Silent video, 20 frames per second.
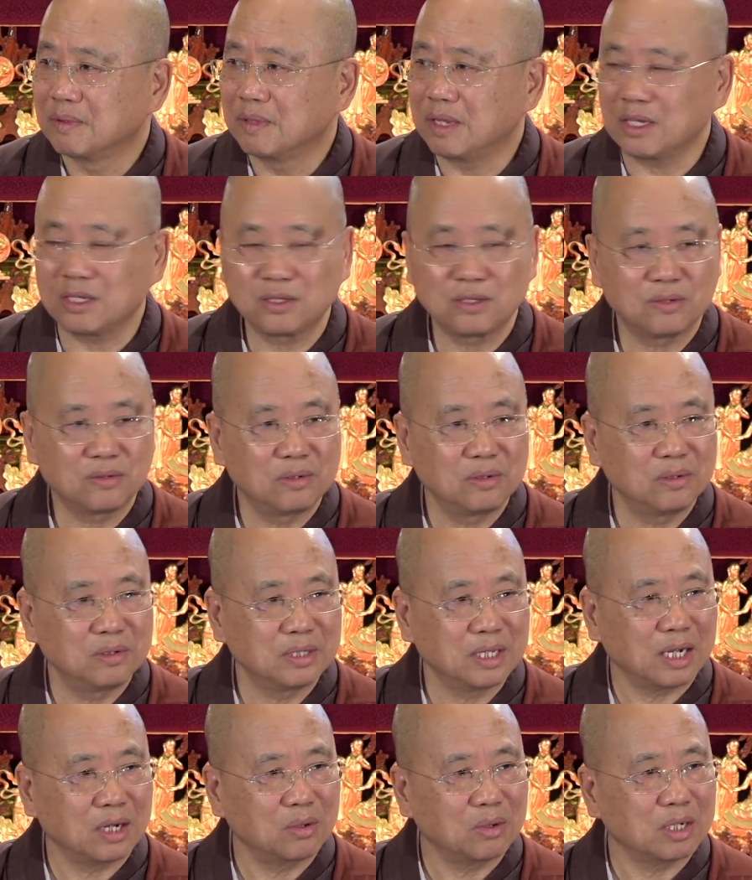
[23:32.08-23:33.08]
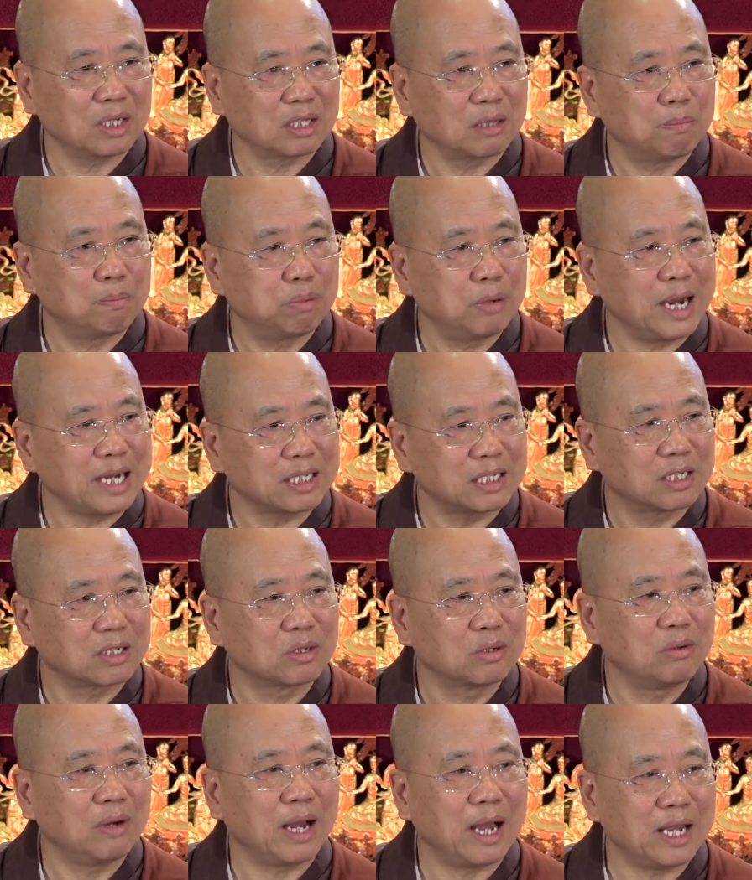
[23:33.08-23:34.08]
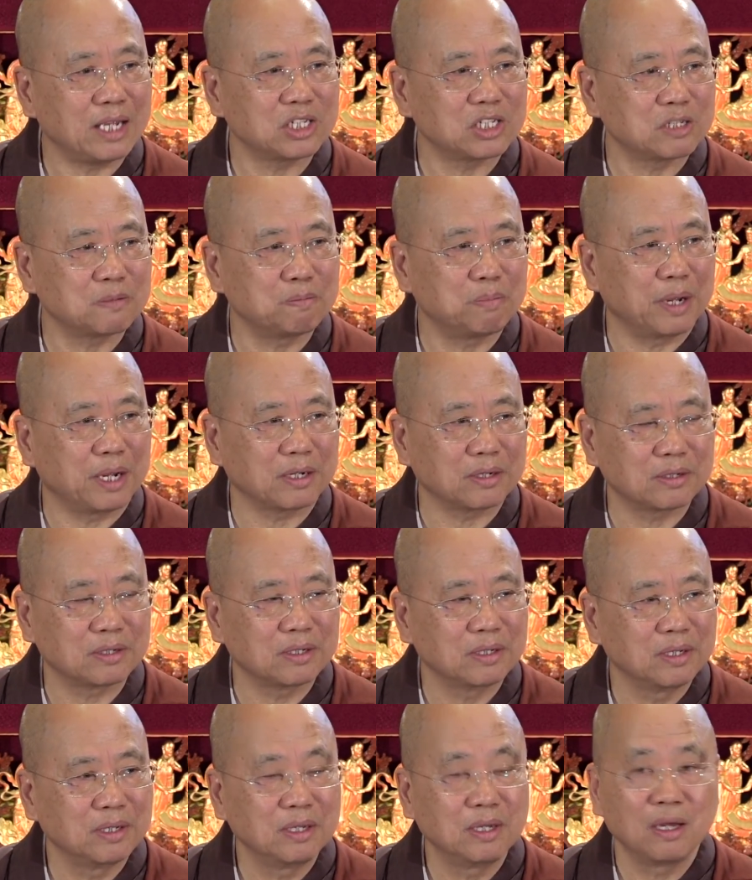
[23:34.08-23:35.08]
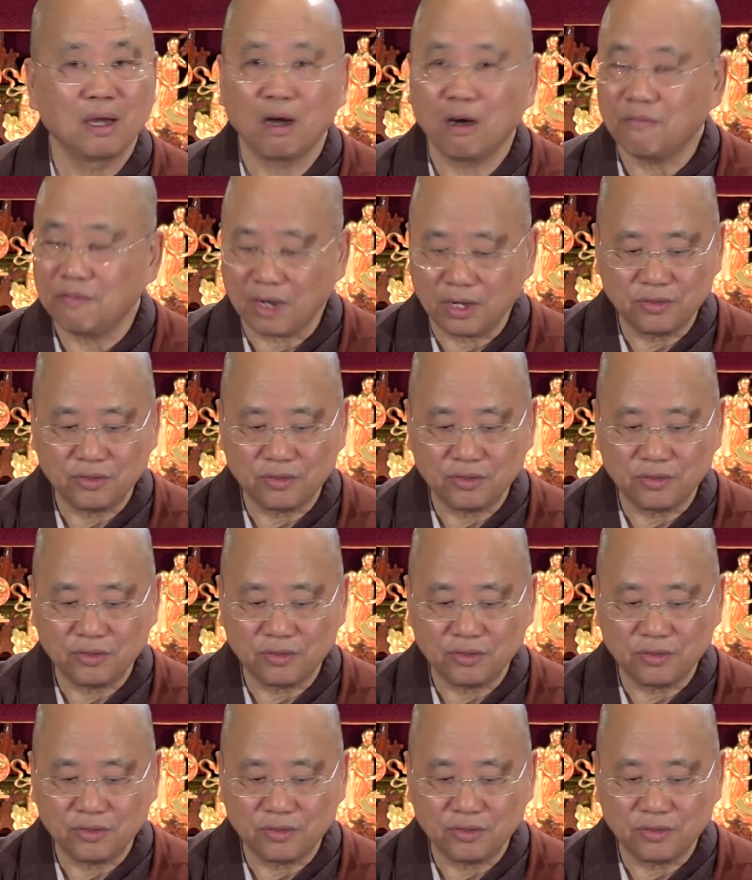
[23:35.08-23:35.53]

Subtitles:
Let's take a look at the practical aspect of